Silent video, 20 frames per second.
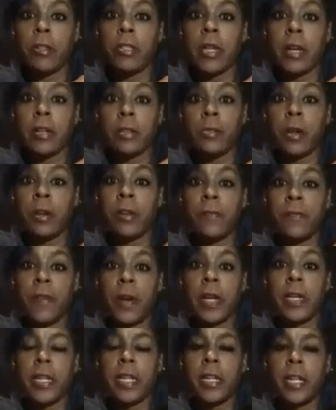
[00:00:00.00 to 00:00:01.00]
a heart attack trying to
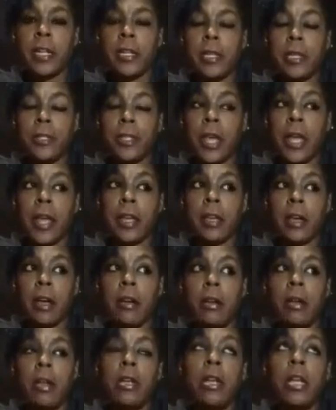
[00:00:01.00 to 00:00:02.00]
find it, and thank
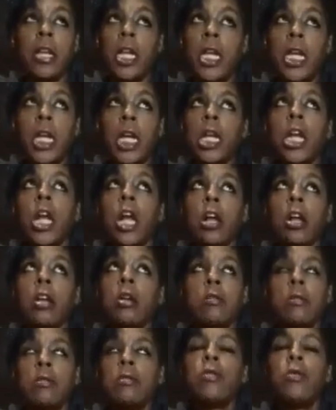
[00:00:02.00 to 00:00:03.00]

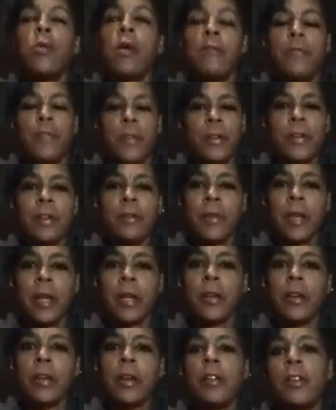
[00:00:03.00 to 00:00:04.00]
whoever, I'm
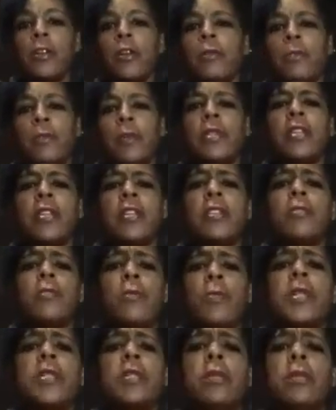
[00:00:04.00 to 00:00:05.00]
not going to
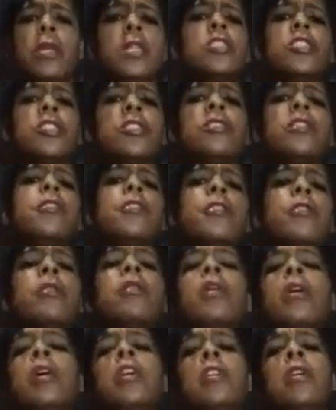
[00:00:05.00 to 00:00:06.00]
particular religion
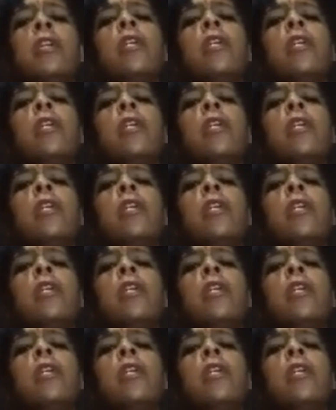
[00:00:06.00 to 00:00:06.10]
here,